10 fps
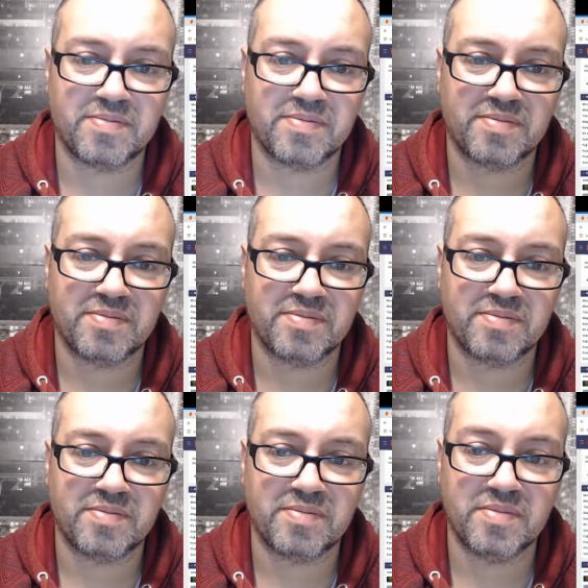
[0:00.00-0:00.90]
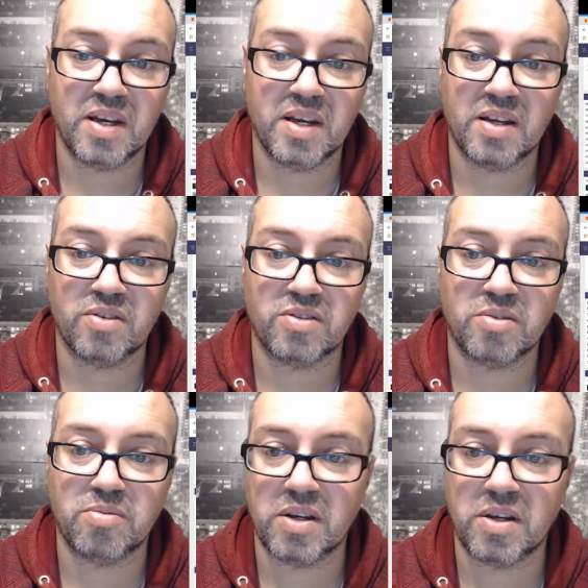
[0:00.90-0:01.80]
it looks amazing. Look
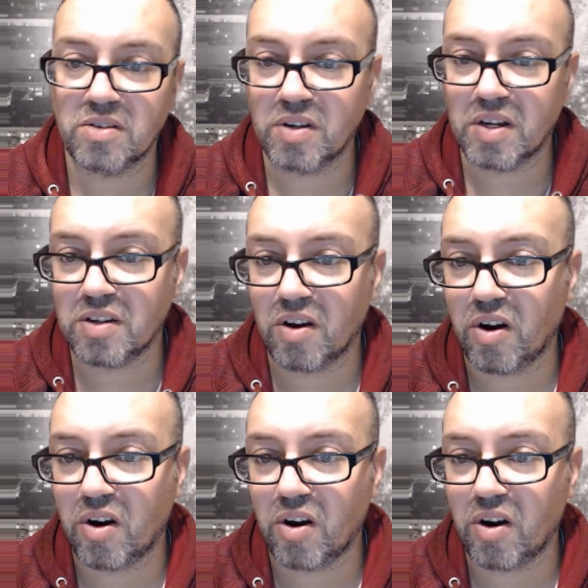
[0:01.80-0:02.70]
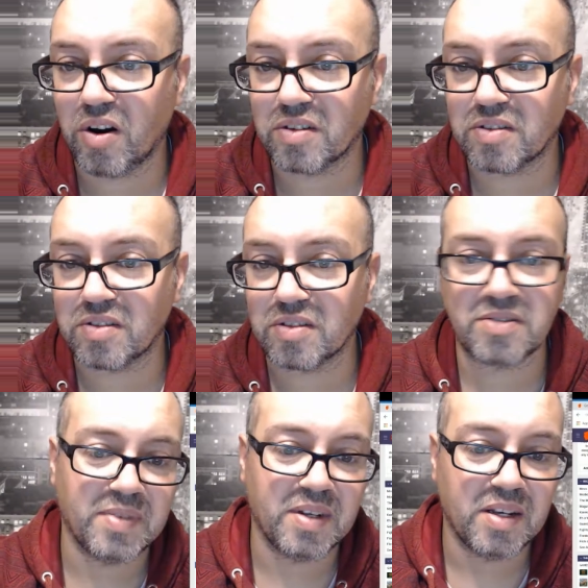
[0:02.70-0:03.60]
at the art.
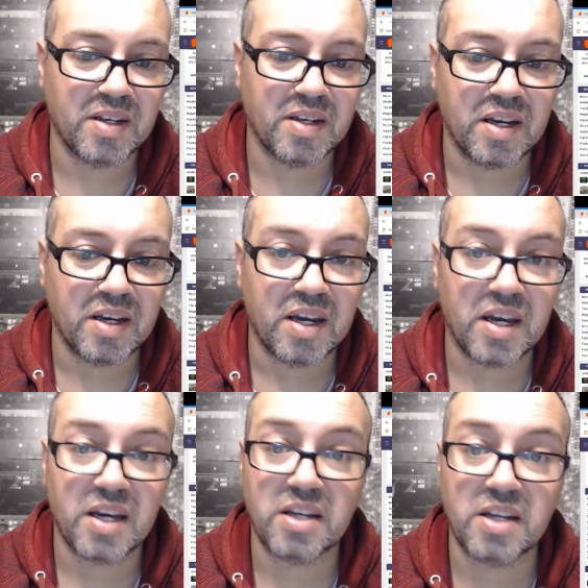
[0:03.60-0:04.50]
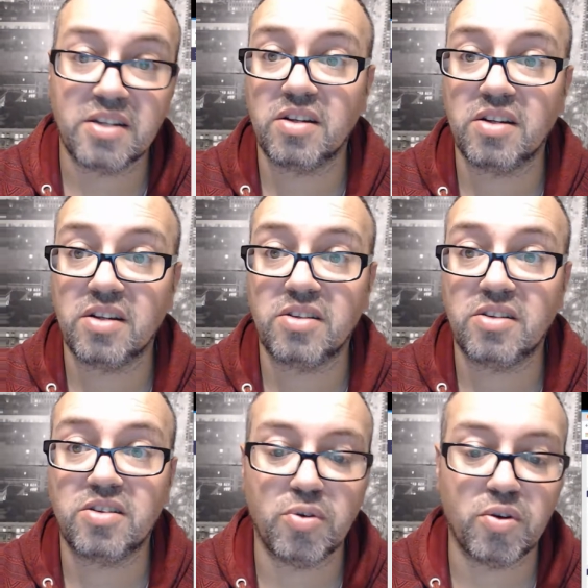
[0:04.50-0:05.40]
It's a beautiful game.
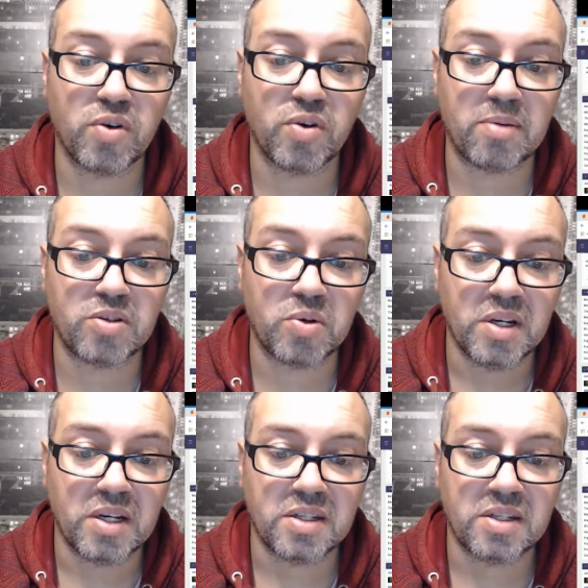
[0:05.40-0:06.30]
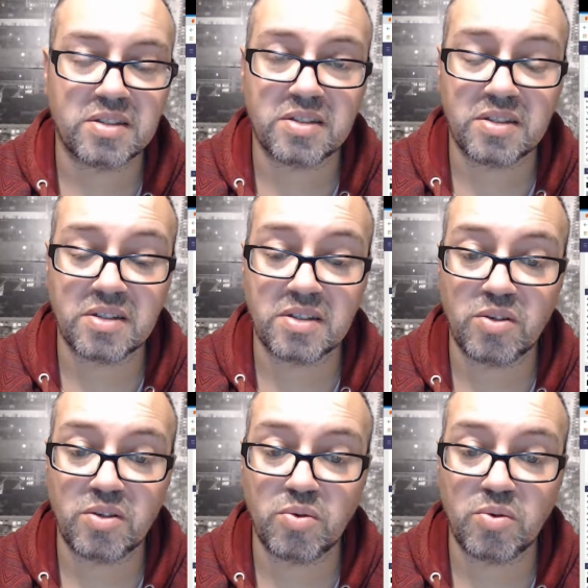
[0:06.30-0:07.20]
So this will
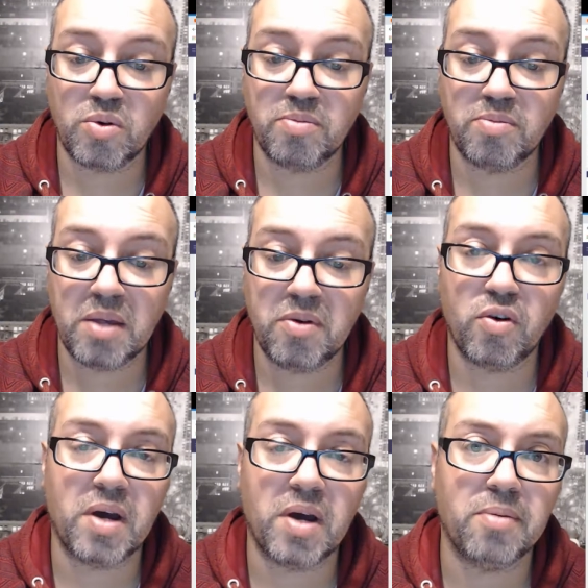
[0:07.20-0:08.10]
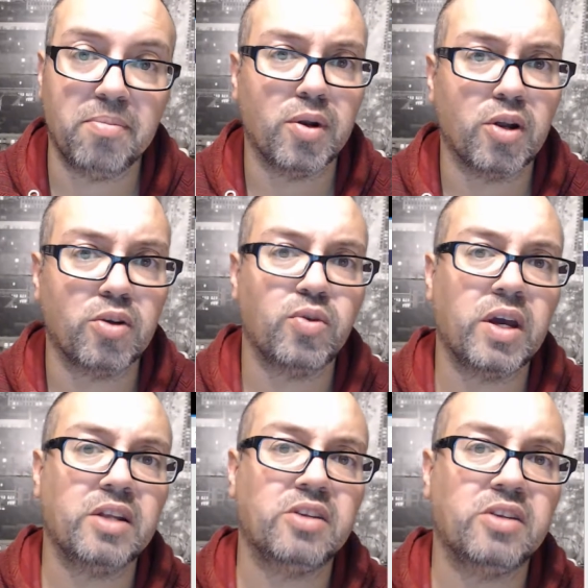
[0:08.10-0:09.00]
maybe fill my Blood Rage
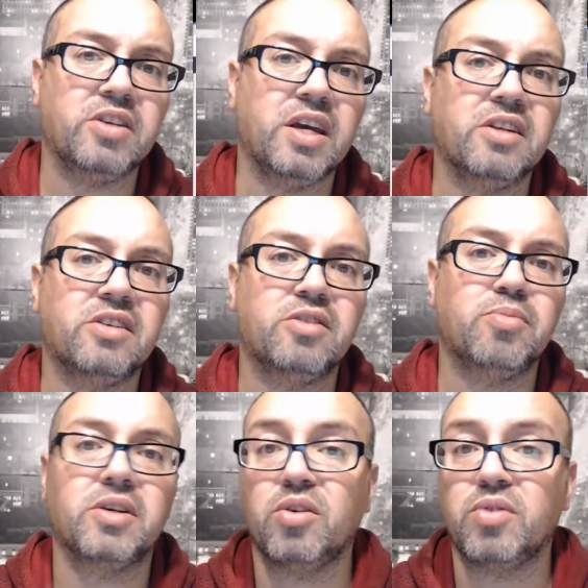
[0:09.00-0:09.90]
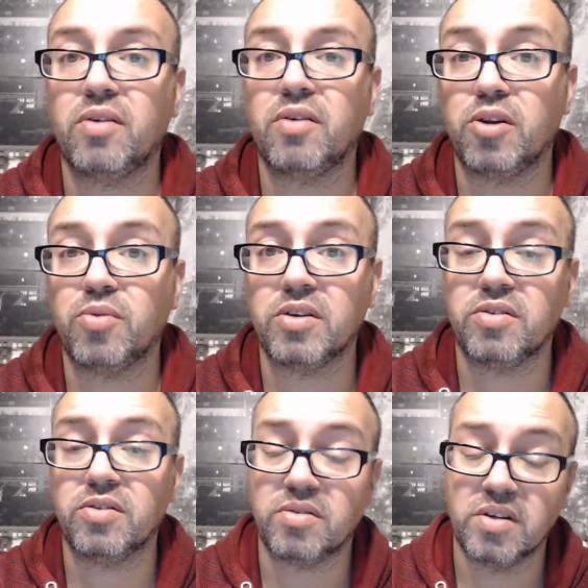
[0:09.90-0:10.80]
itch because I don't have Blood Rage. A
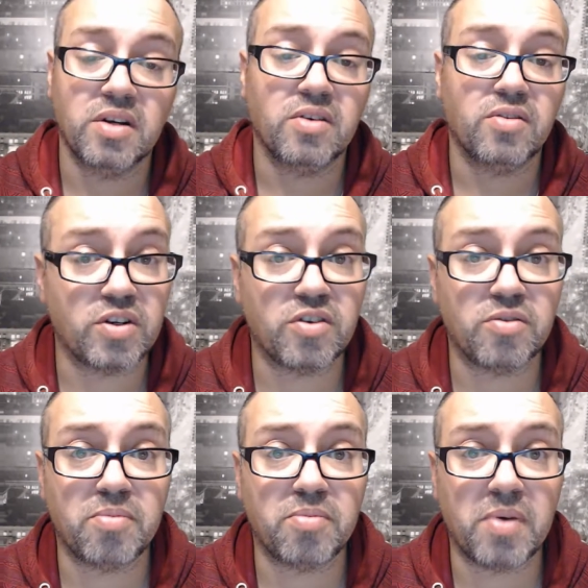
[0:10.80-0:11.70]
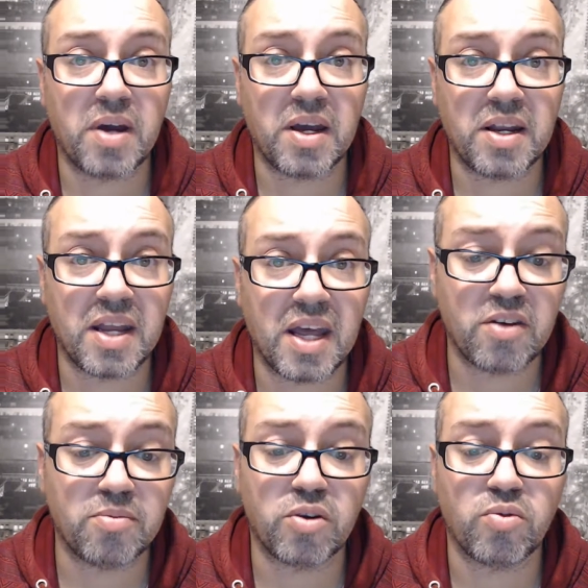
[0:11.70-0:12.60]
friend of mine have Blood Rage,
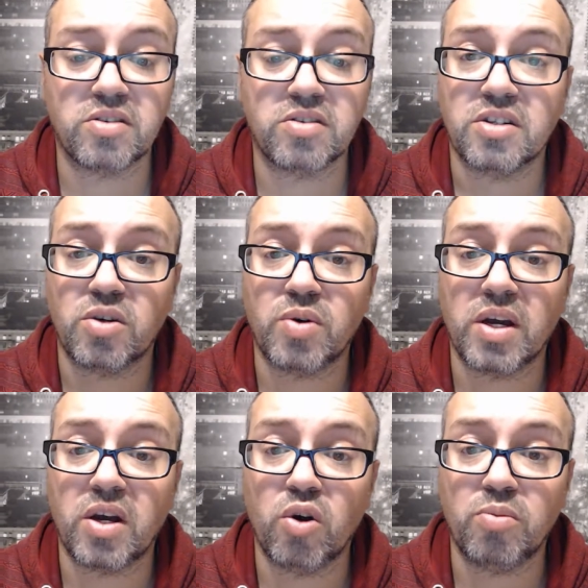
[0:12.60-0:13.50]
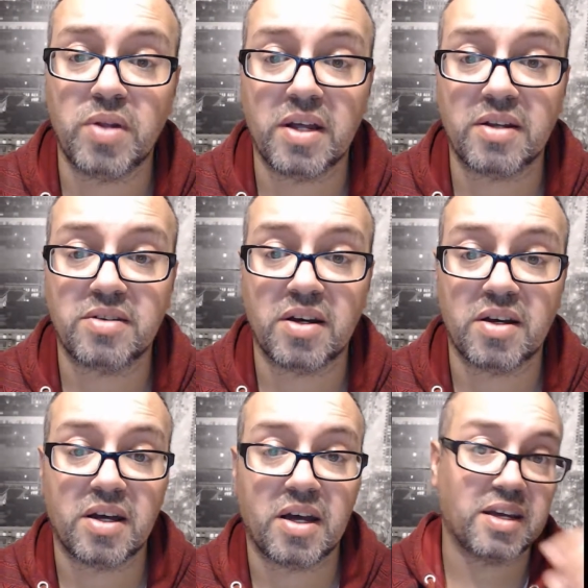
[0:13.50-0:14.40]
so I hope that
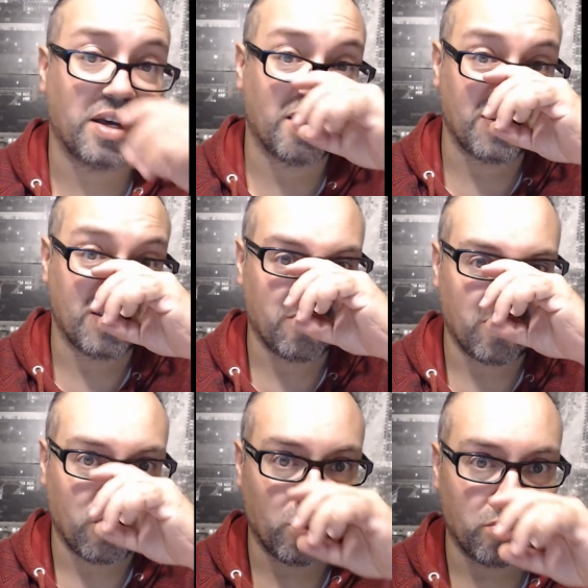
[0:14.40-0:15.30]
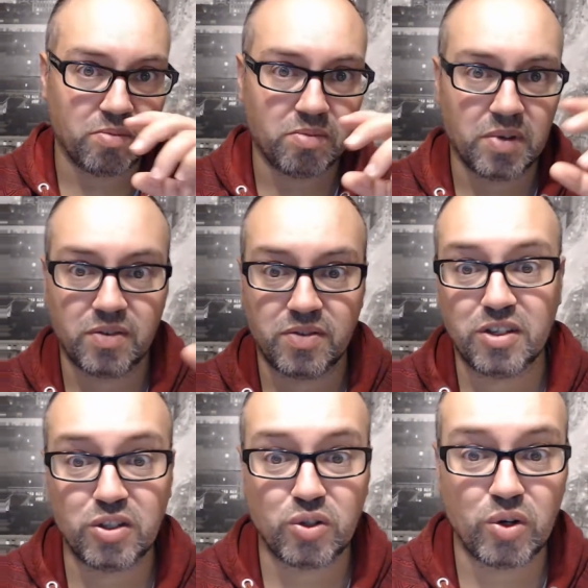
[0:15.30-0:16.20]
I can. If
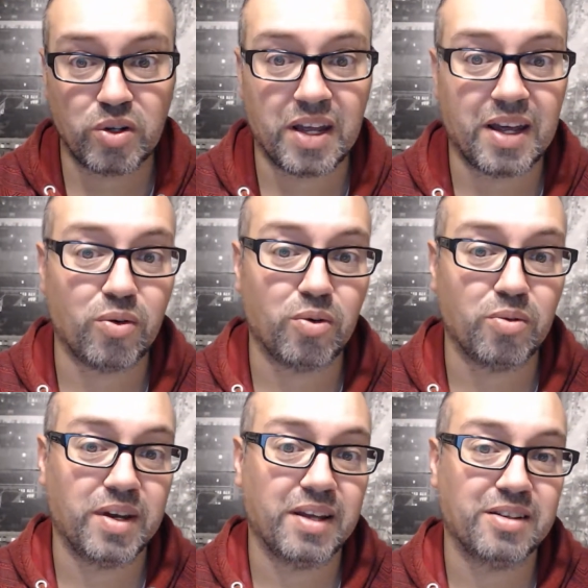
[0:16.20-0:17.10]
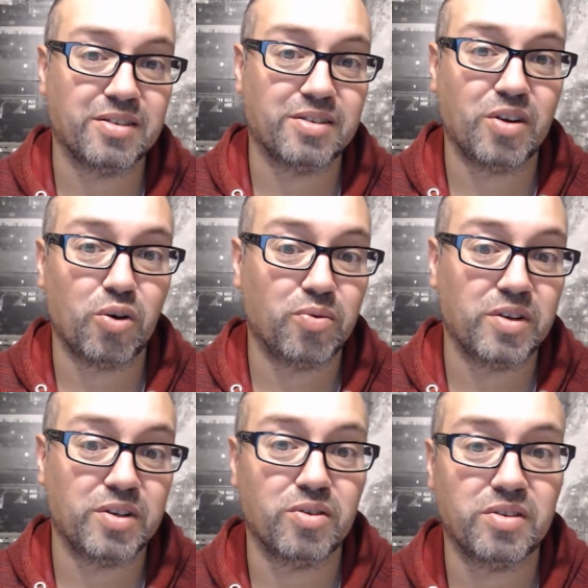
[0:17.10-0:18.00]
this is good, I will get this
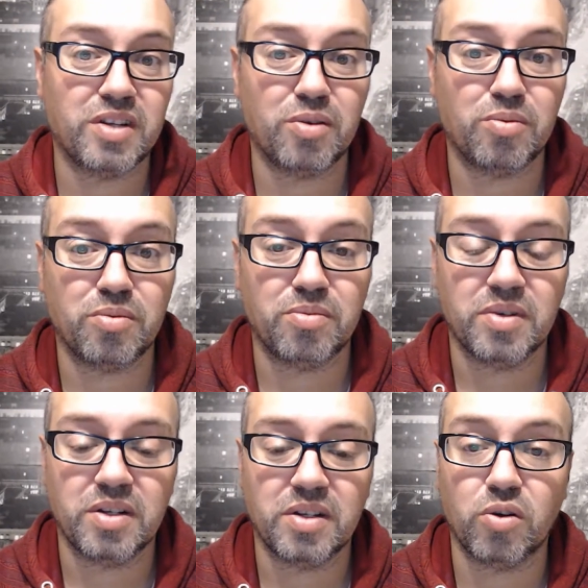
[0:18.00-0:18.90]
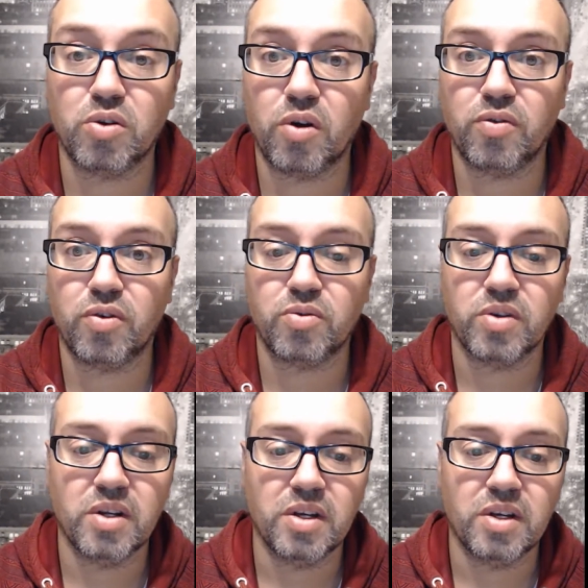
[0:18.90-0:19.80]
hopefully to the table. Don't know if it
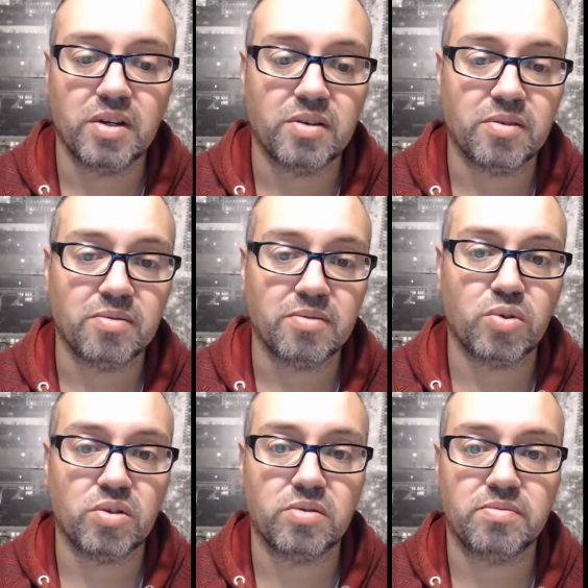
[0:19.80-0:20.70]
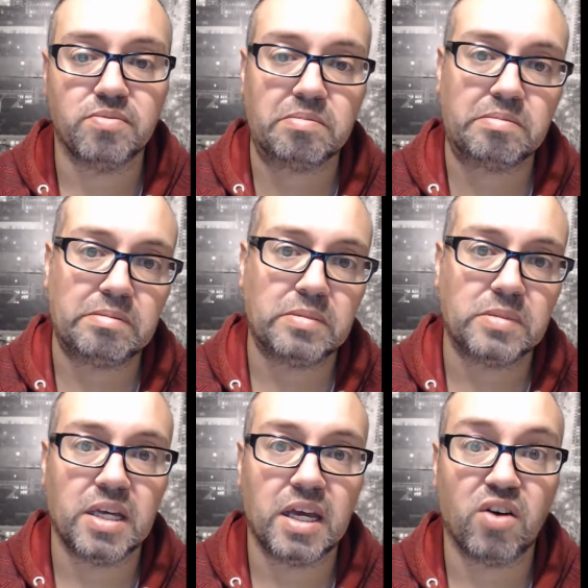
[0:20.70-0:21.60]
will
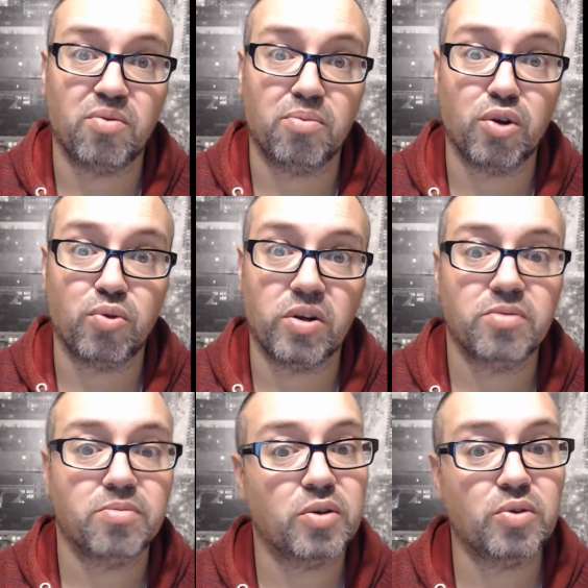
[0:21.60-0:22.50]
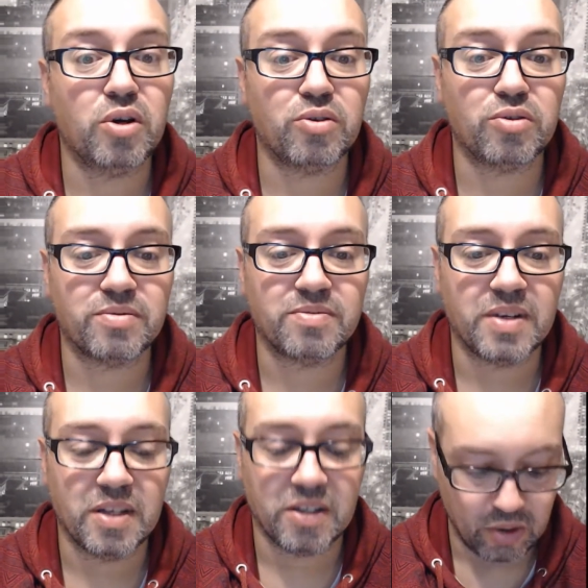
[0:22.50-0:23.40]
kick off Blood Rage, but who knows.
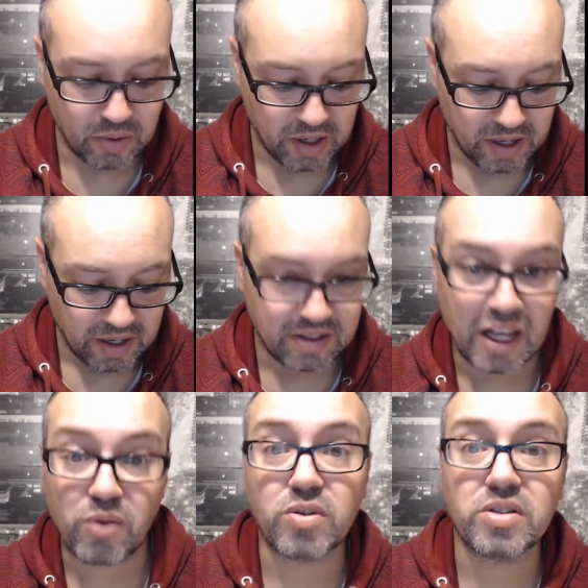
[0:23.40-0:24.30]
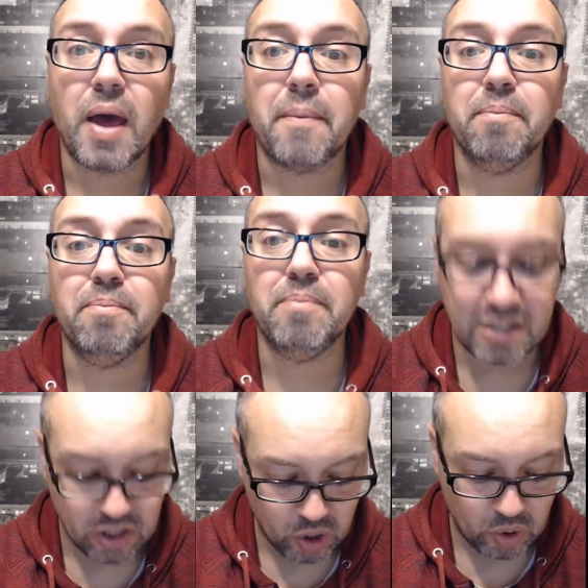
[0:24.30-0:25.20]
So that was
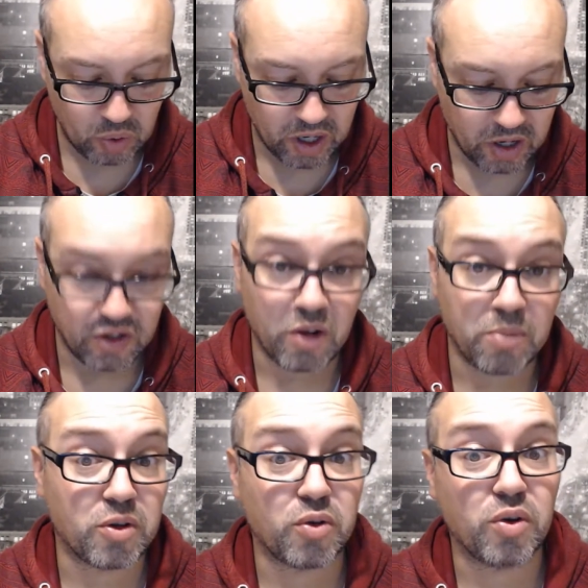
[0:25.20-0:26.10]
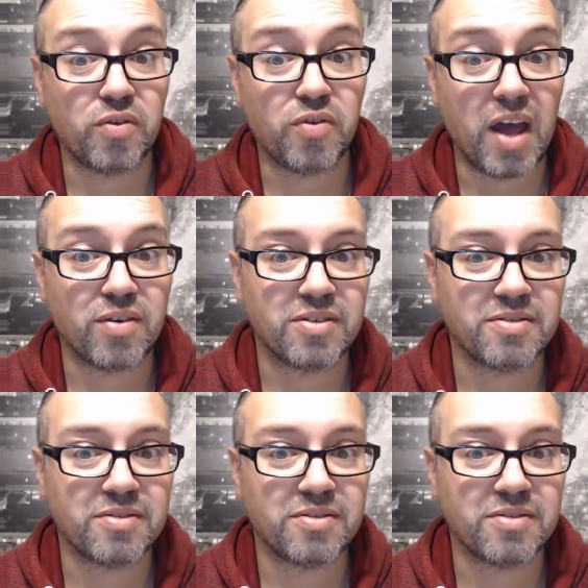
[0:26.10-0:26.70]
Mezze on number 35.